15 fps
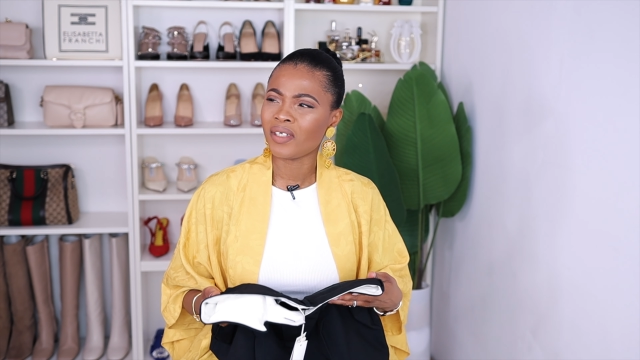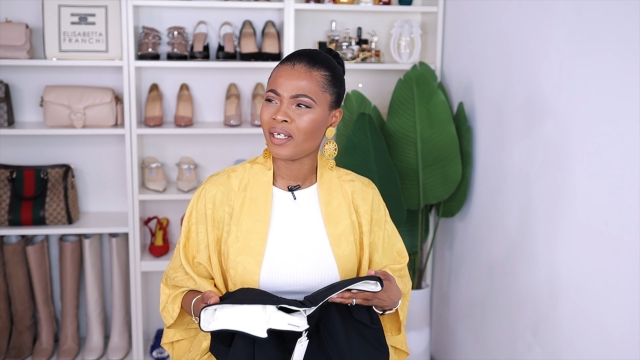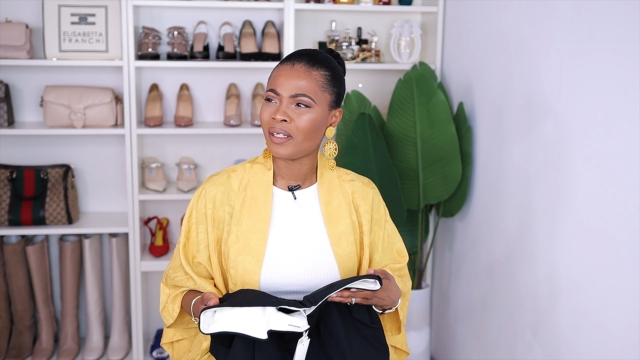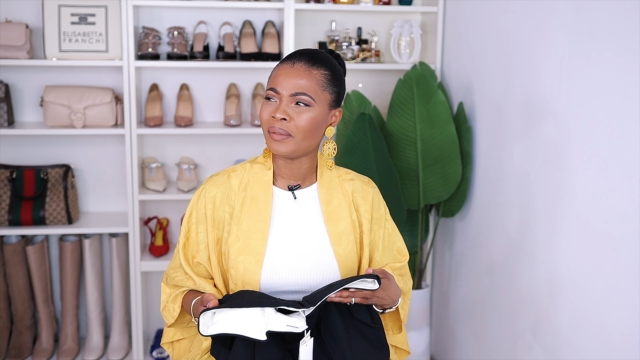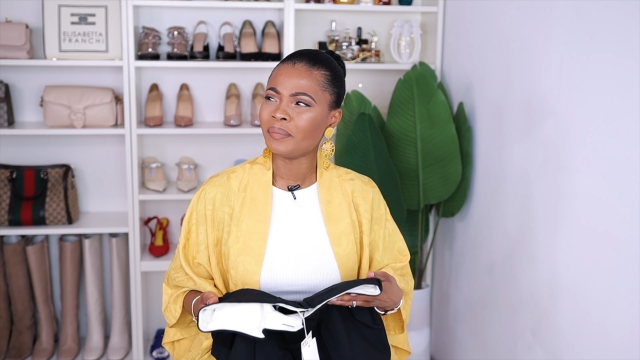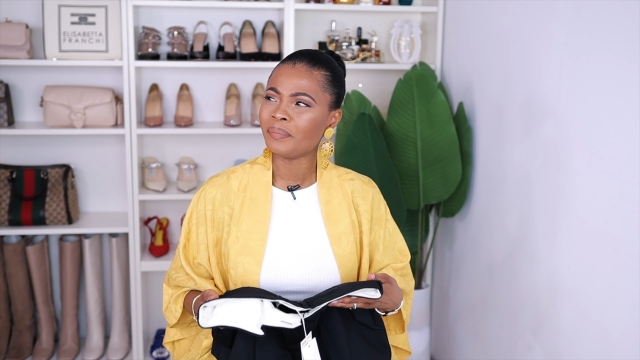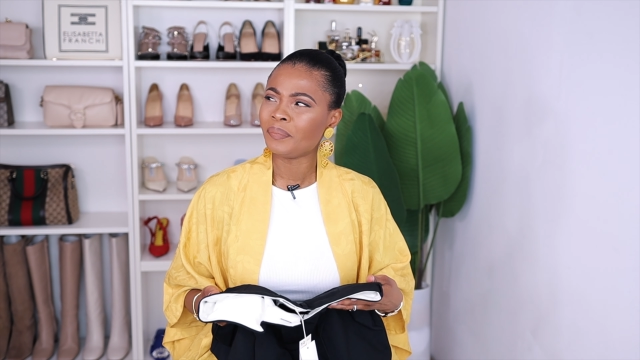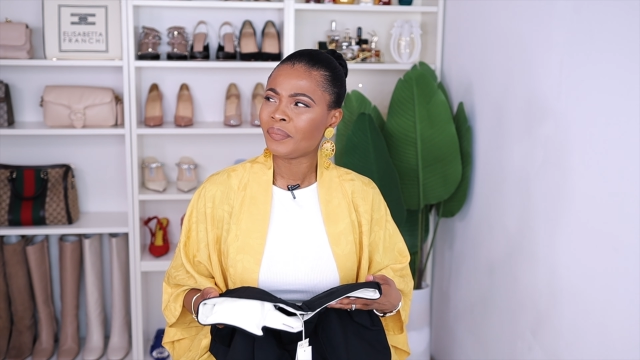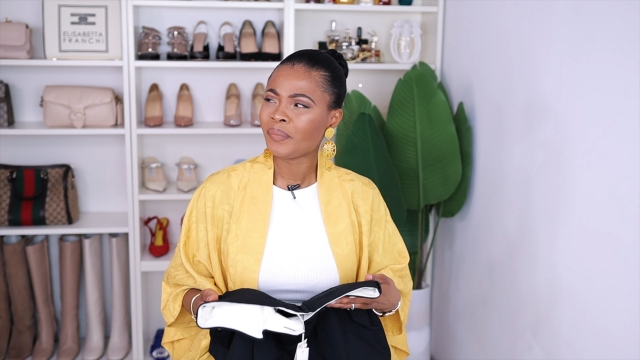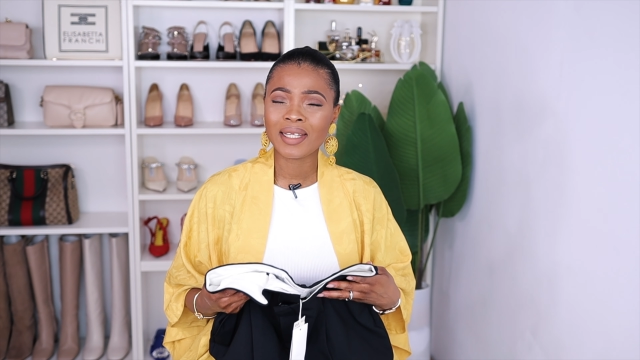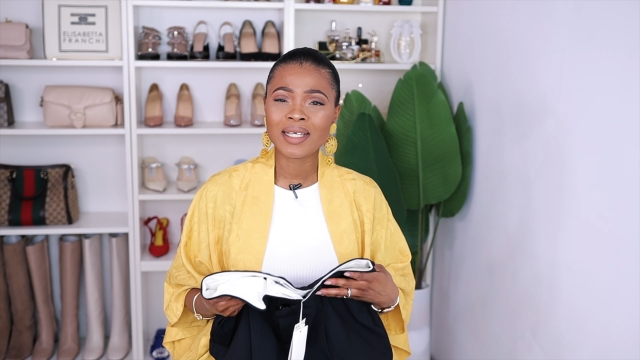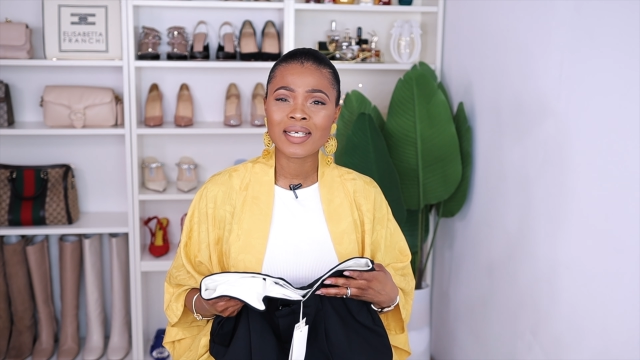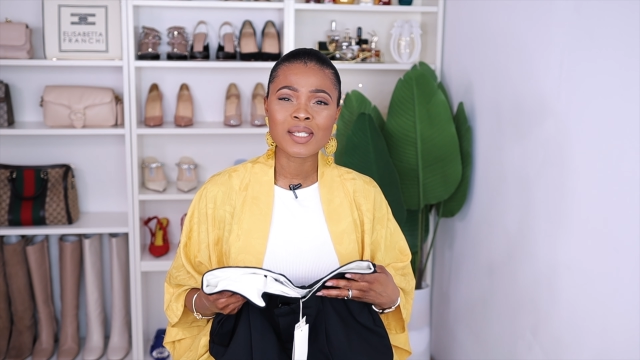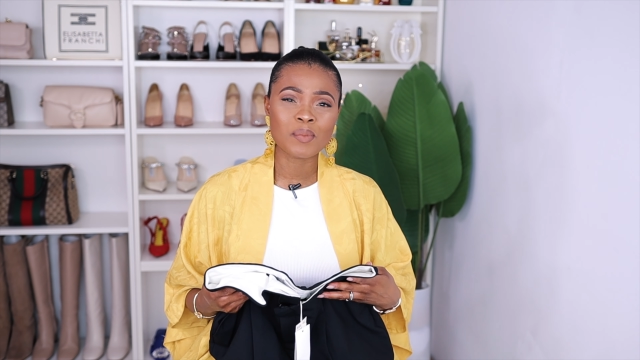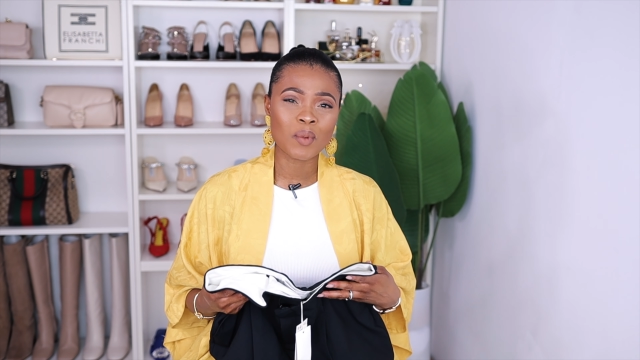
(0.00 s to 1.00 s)
um, I
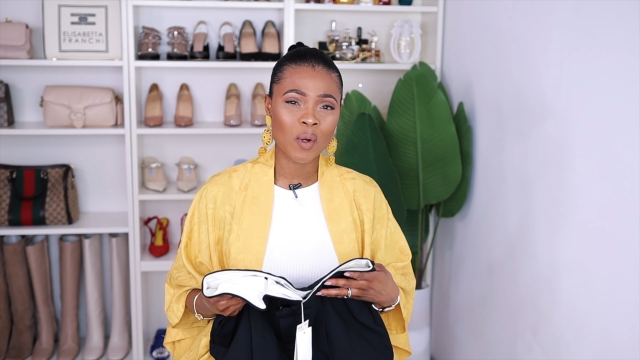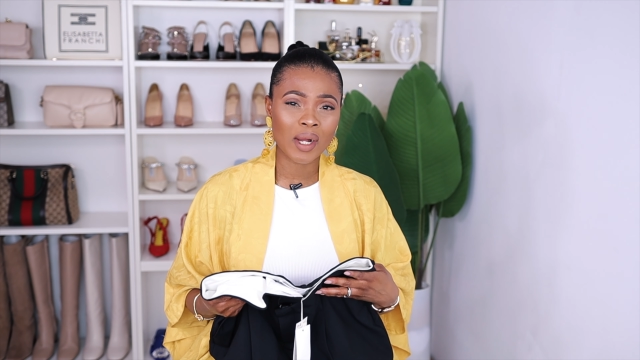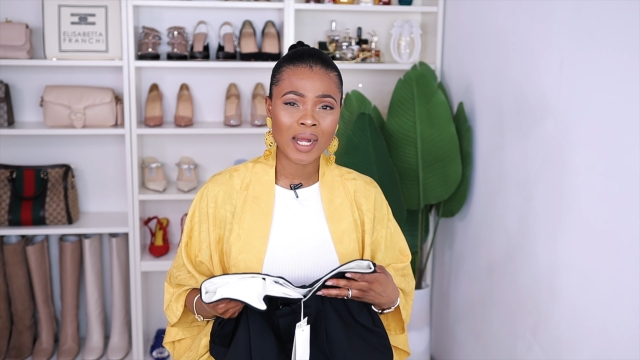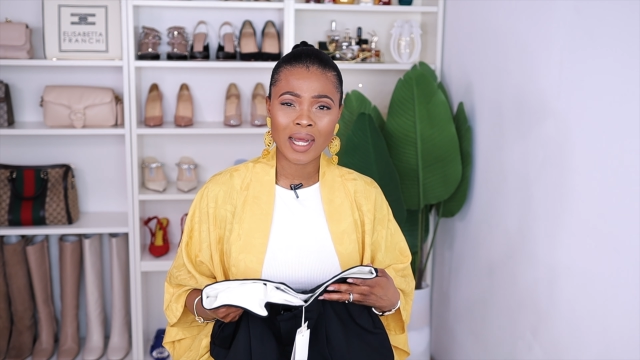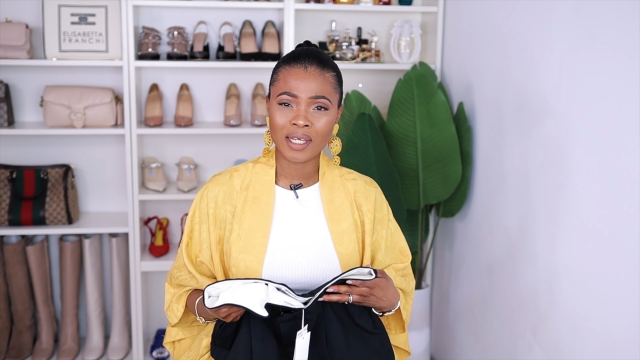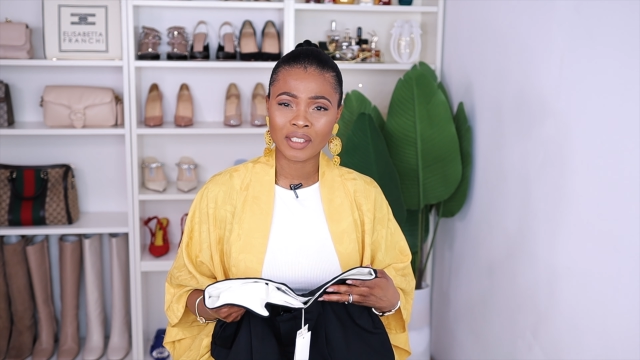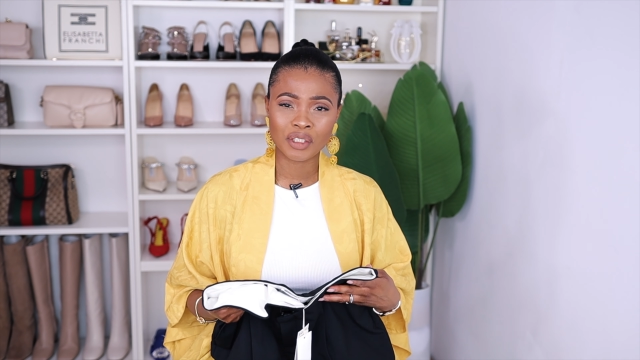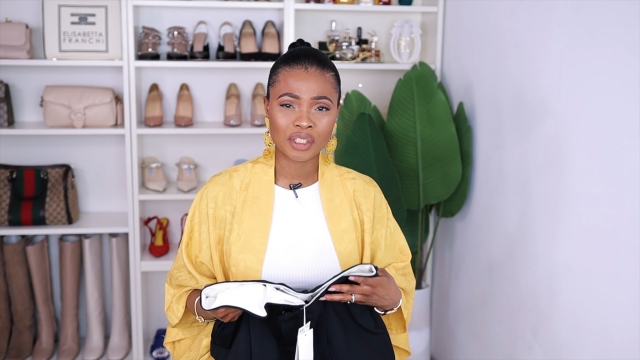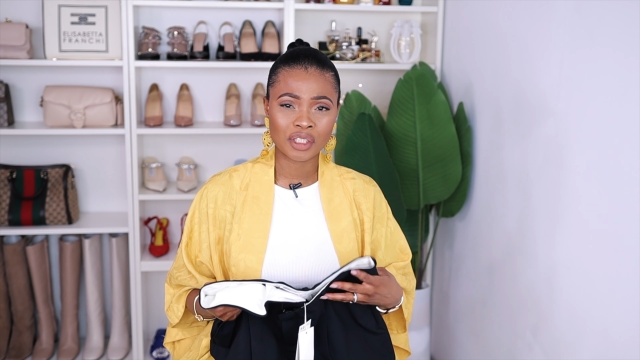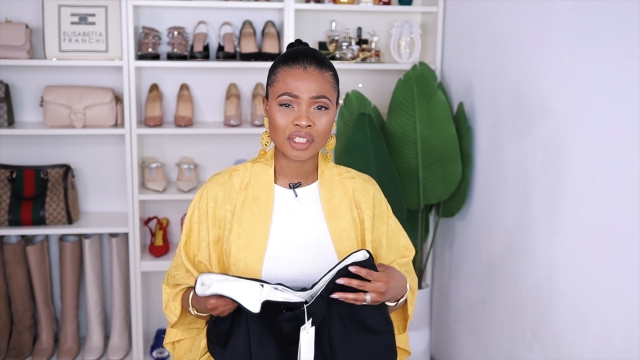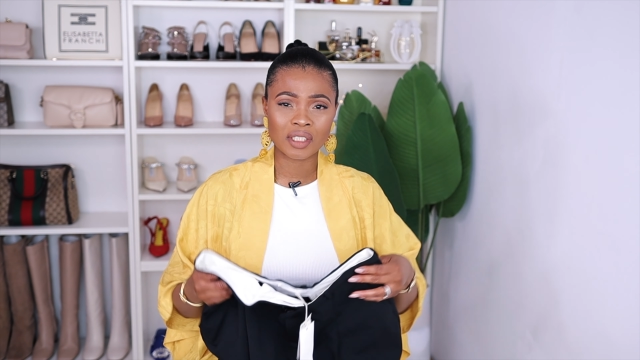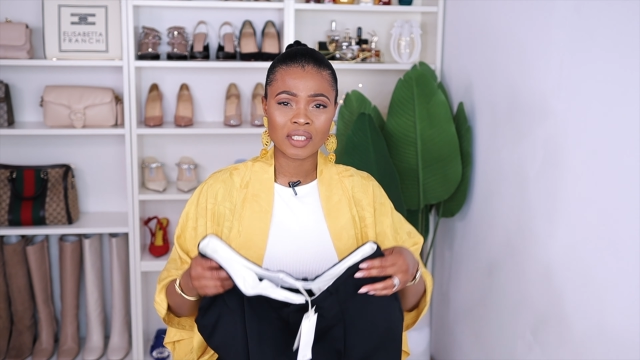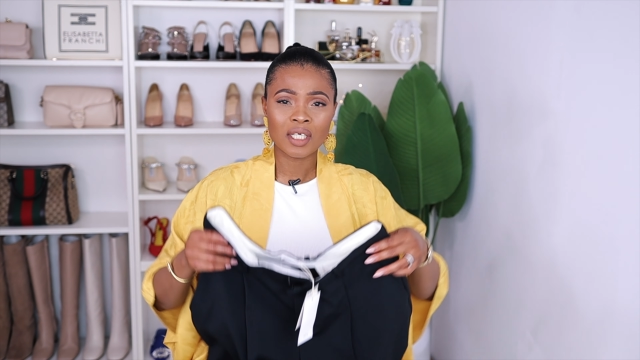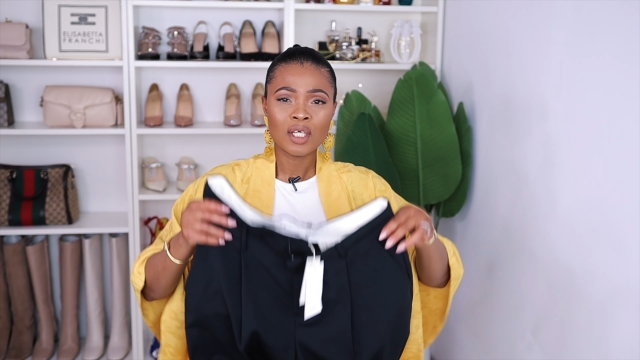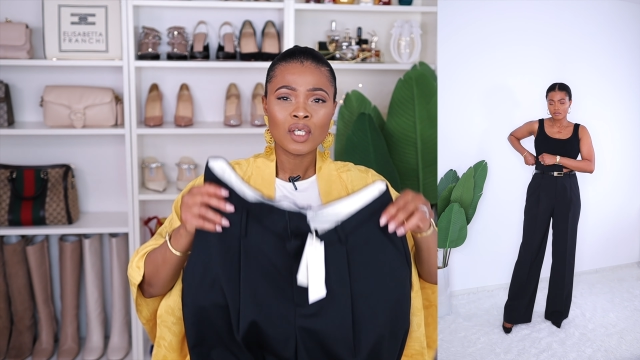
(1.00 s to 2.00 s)
think it's more
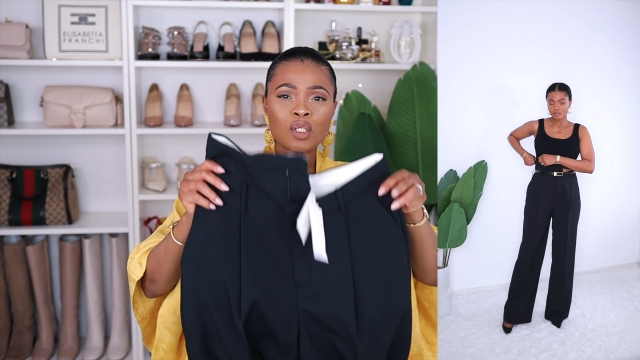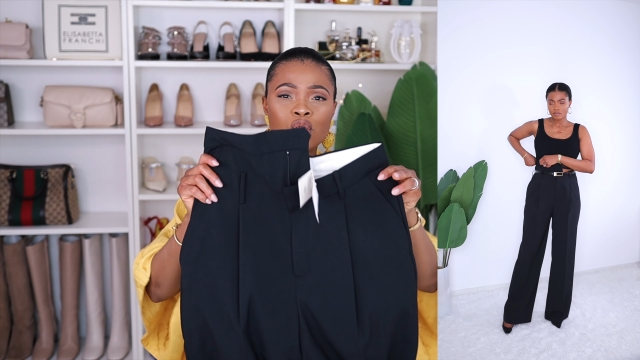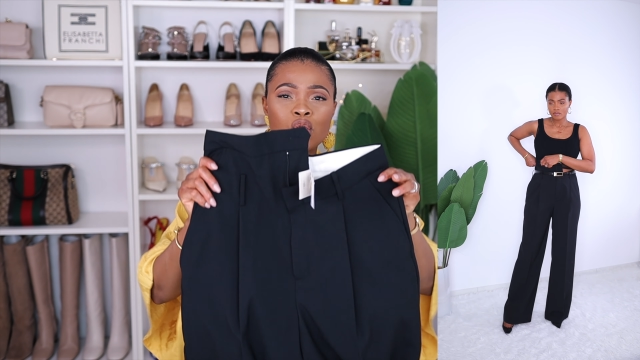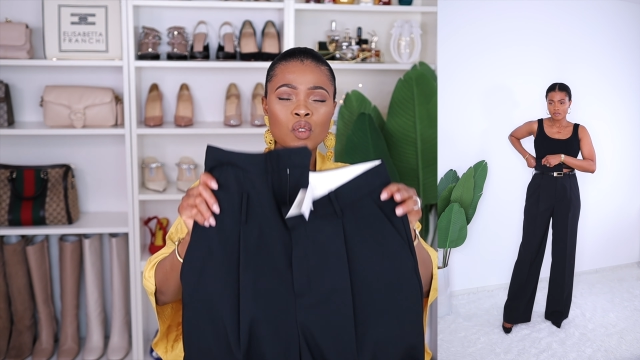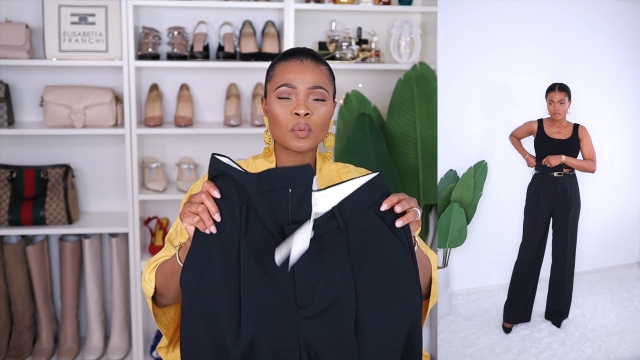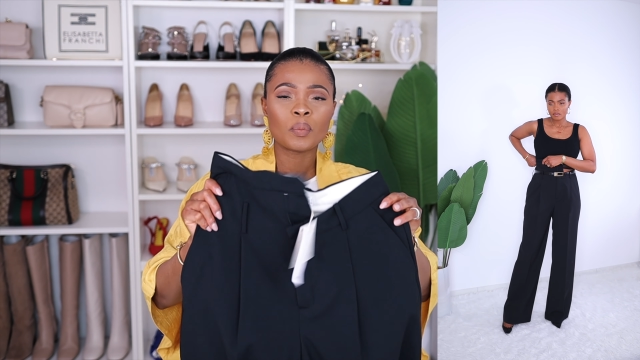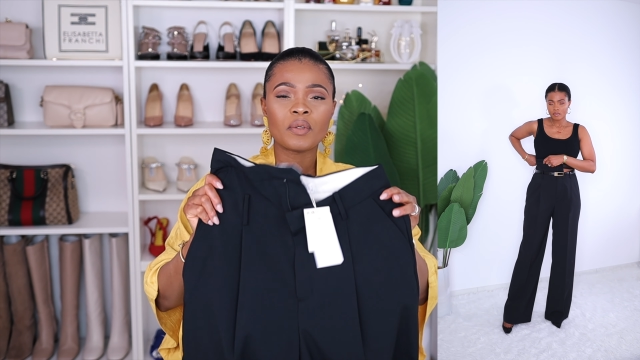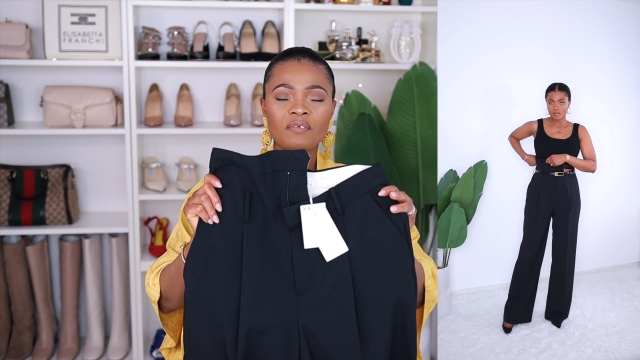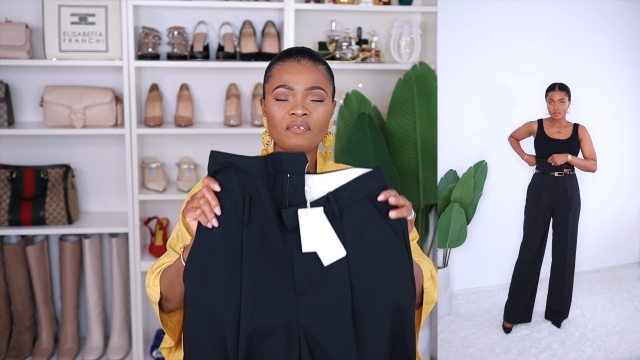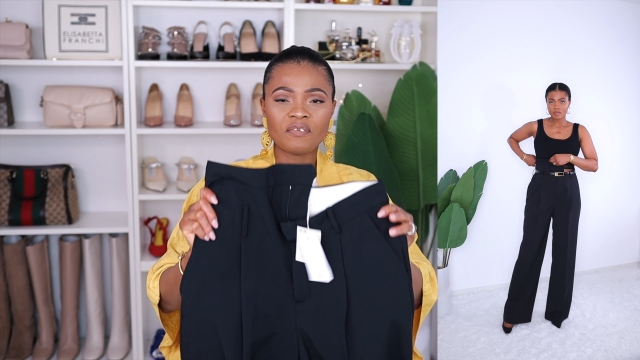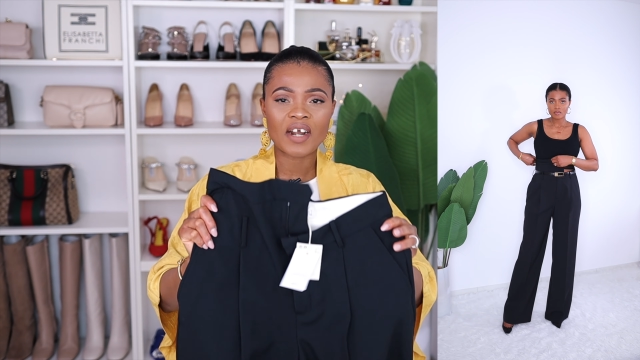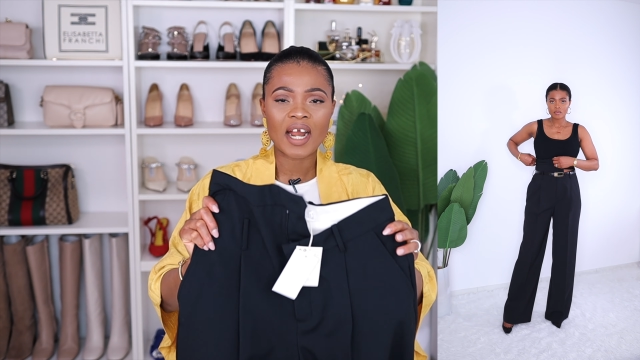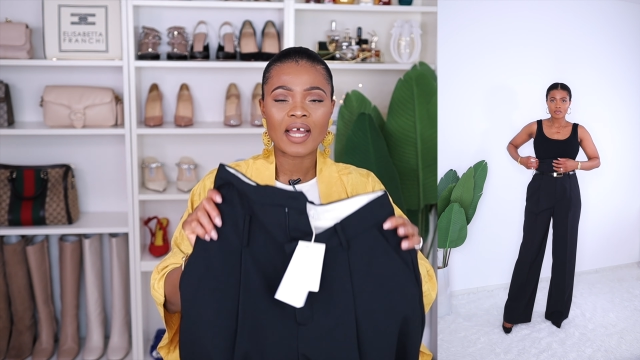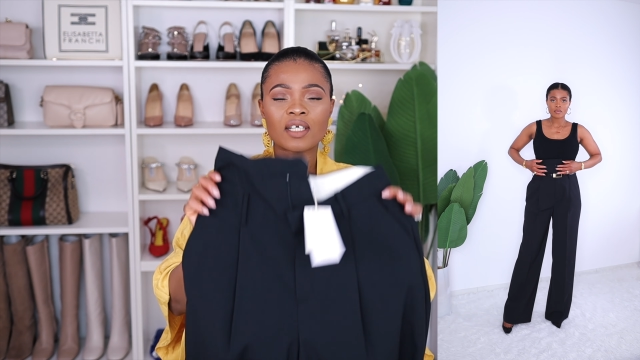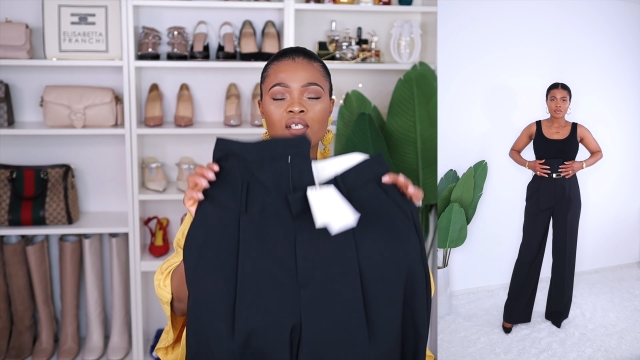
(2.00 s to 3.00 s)
catchy, to be
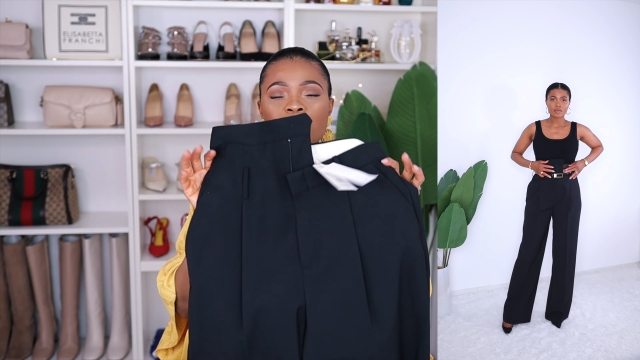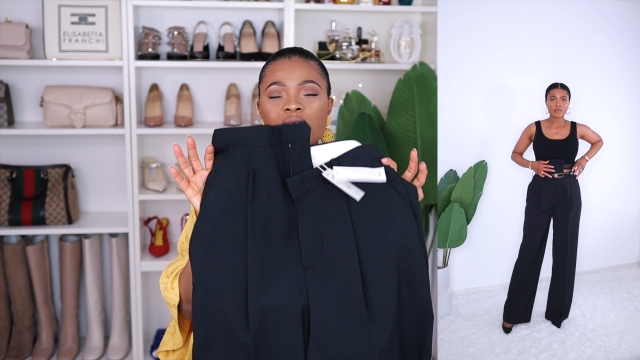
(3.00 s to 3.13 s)
frank.